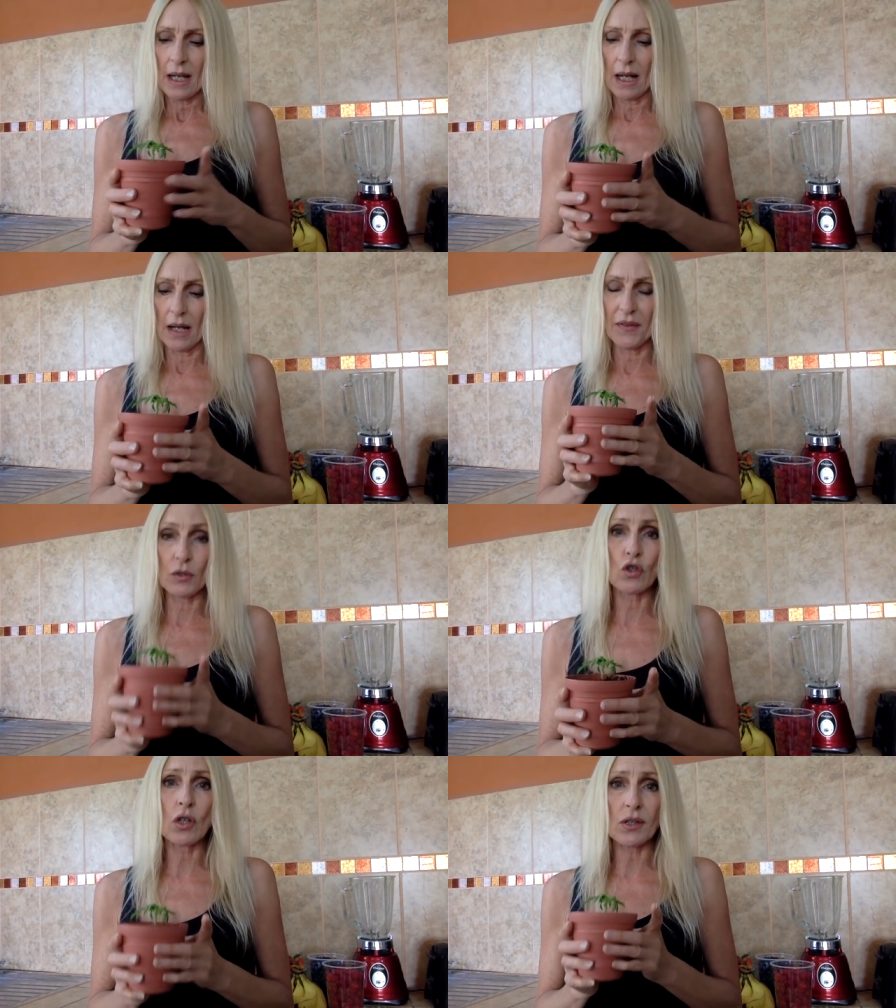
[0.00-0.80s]
Uh,
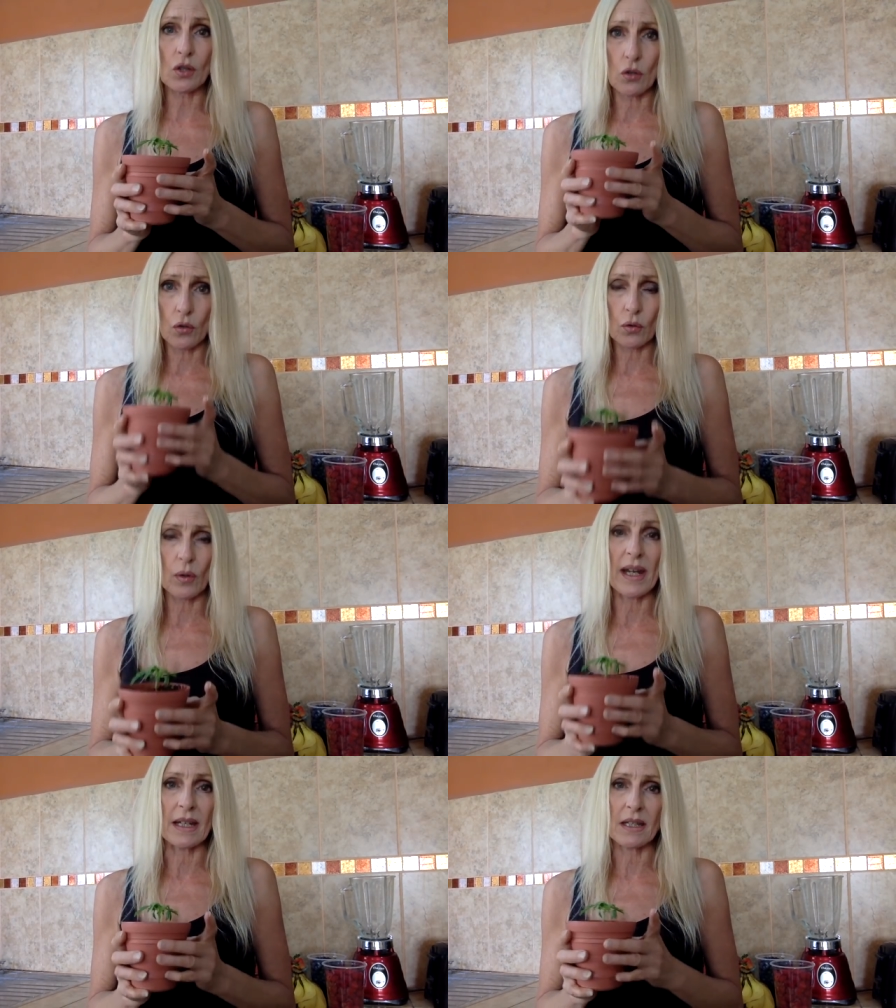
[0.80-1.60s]
they're just
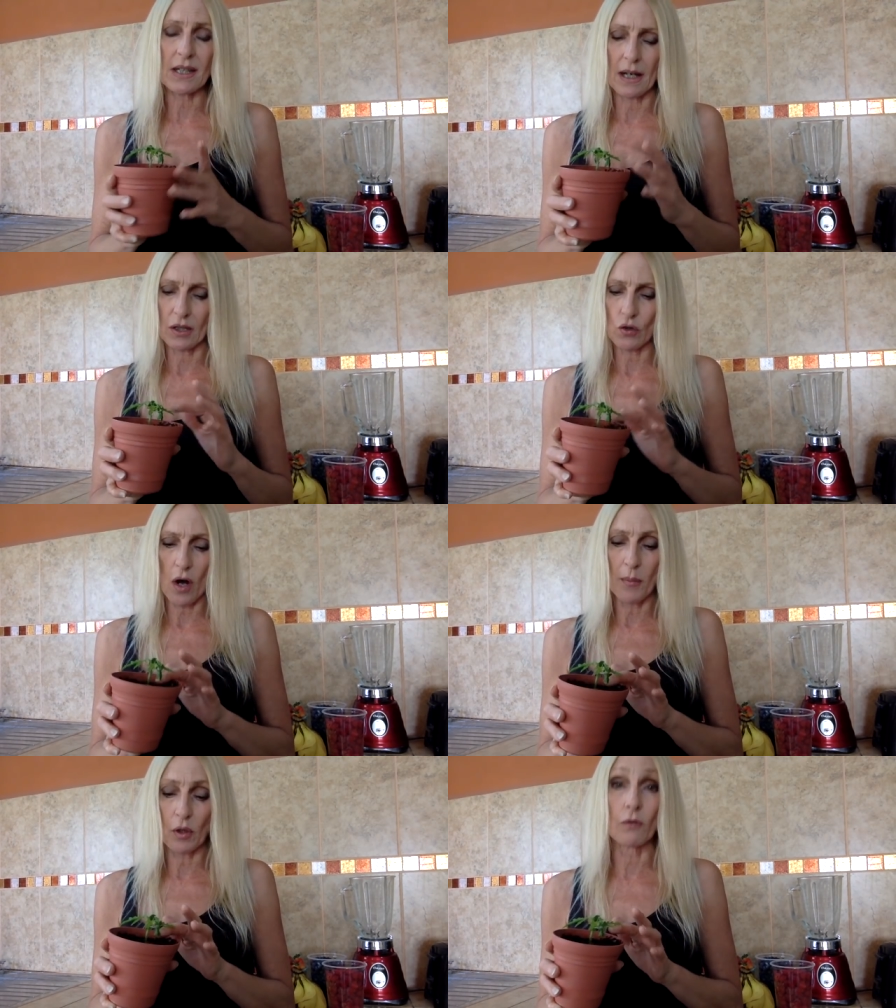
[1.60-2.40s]
great uh,
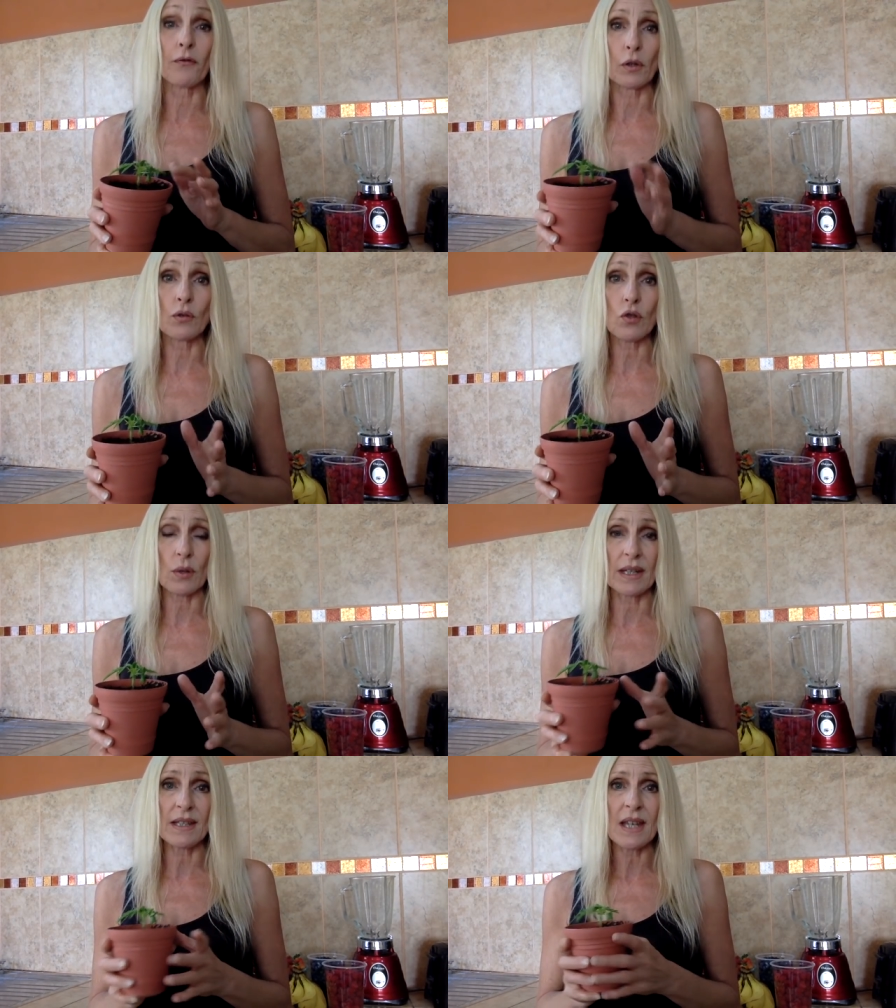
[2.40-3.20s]
tropical fruit
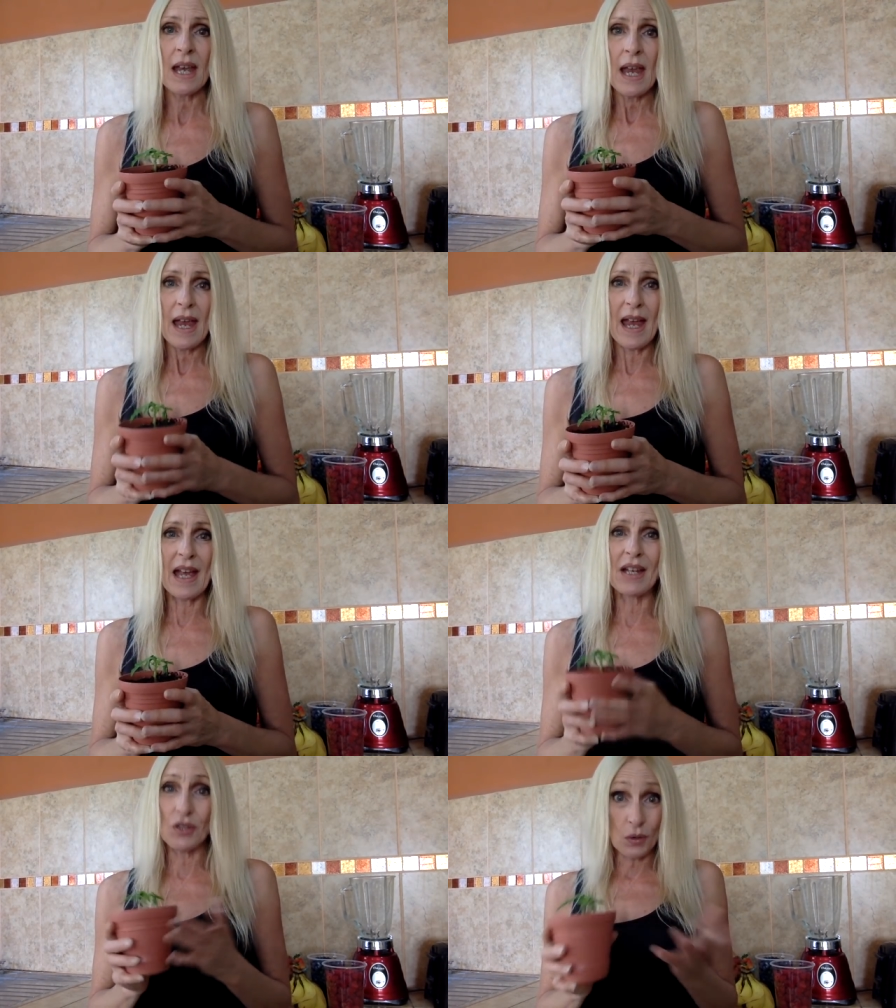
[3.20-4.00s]
trees, and you